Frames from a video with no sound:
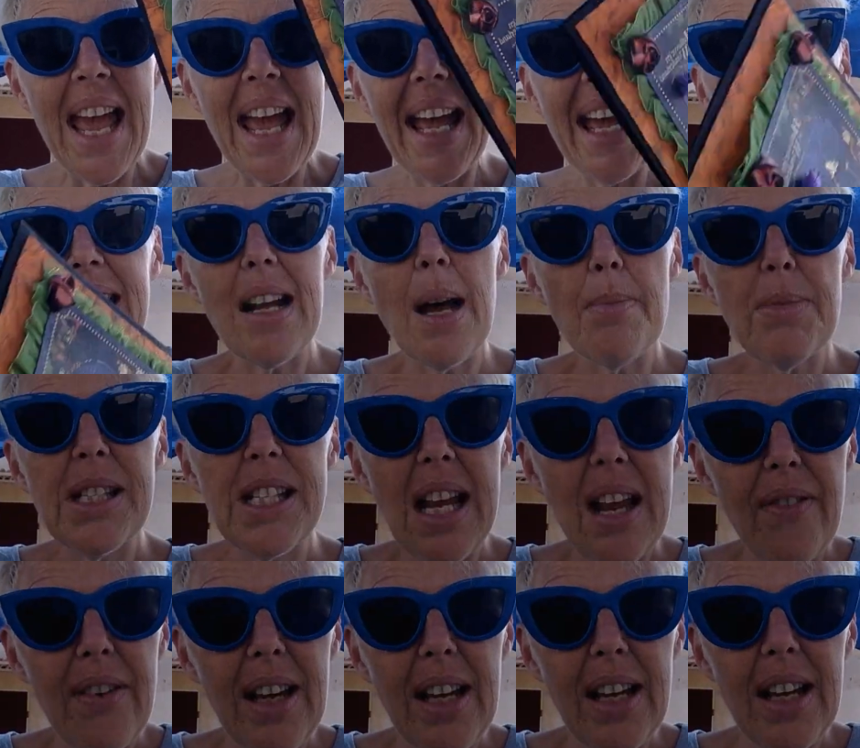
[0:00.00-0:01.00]
And I'm
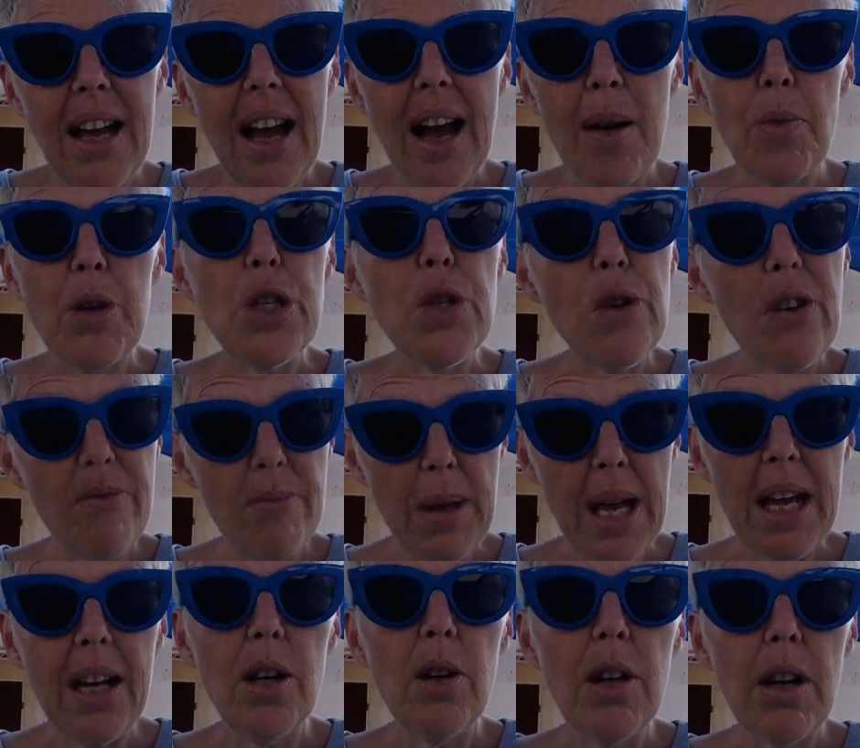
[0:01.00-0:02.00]
saving, we do have
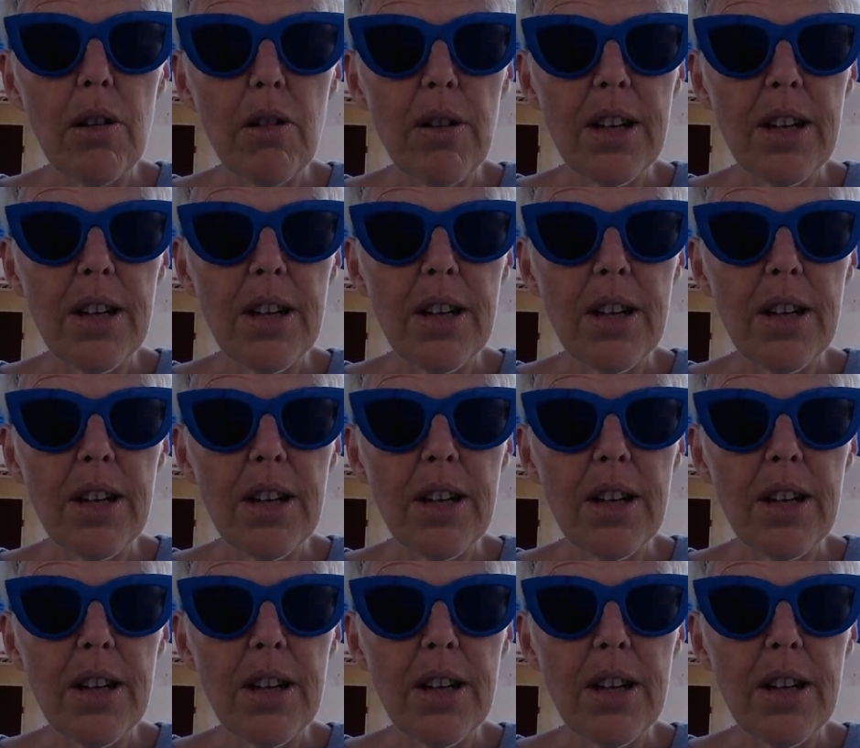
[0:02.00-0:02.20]
mail.